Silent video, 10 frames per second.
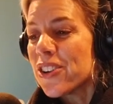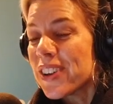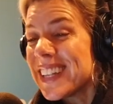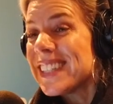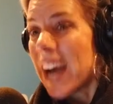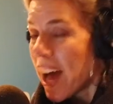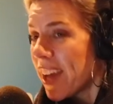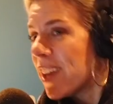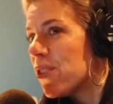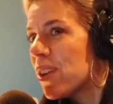You're going to die
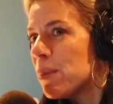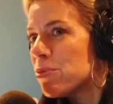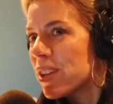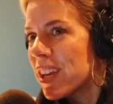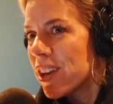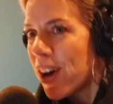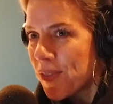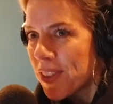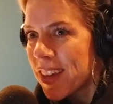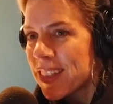if you keep drinking
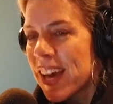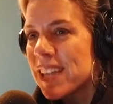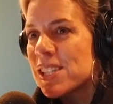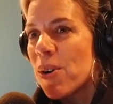coffee like that.